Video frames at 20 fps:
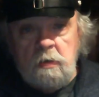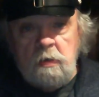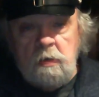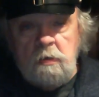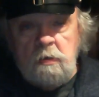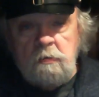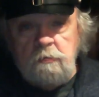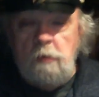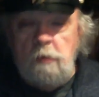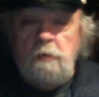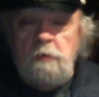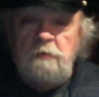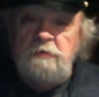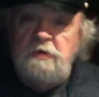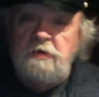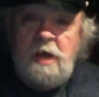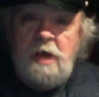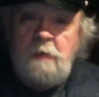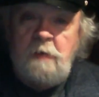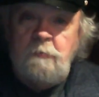You
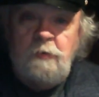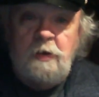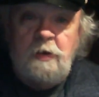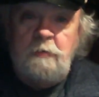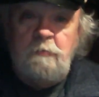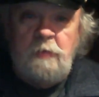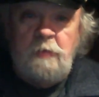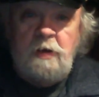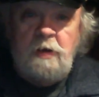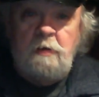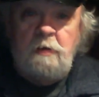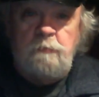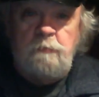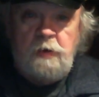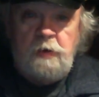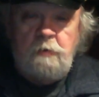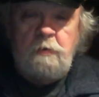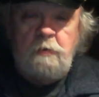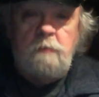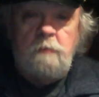can't bring beer,
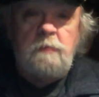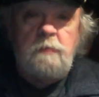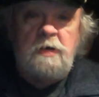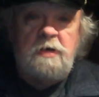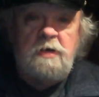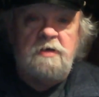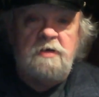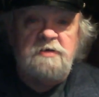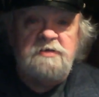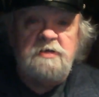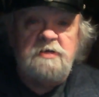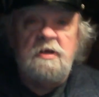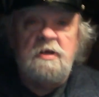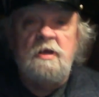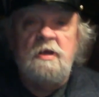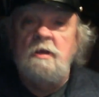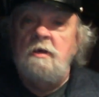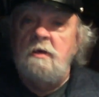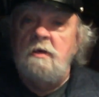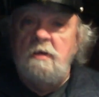period, because
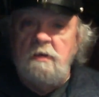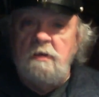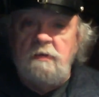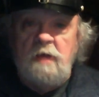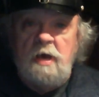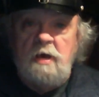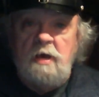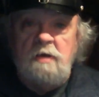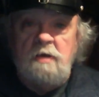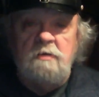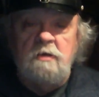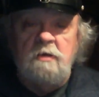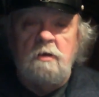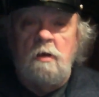that,